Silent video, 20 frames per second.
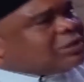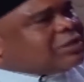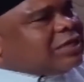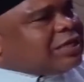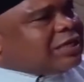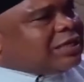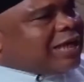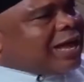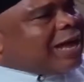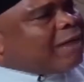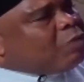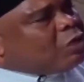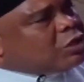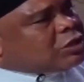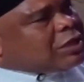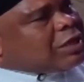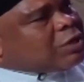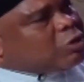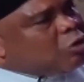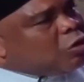how much they're
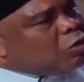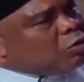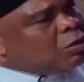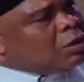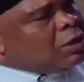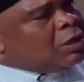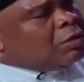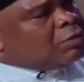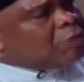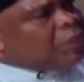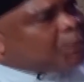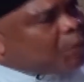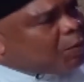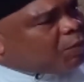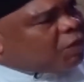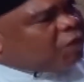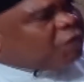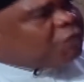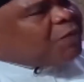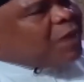going to rip up
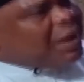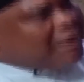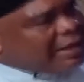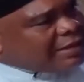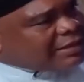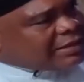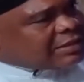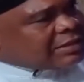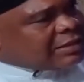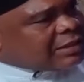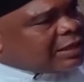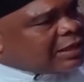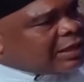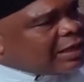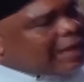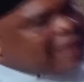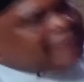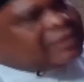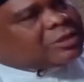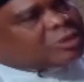of parents
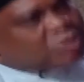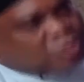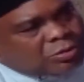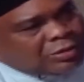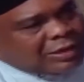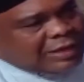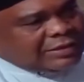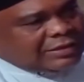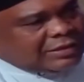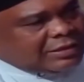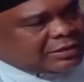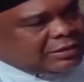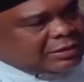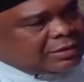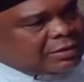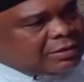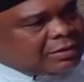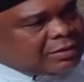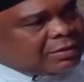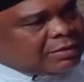and the students.
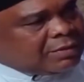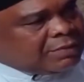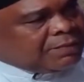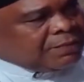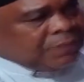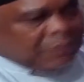The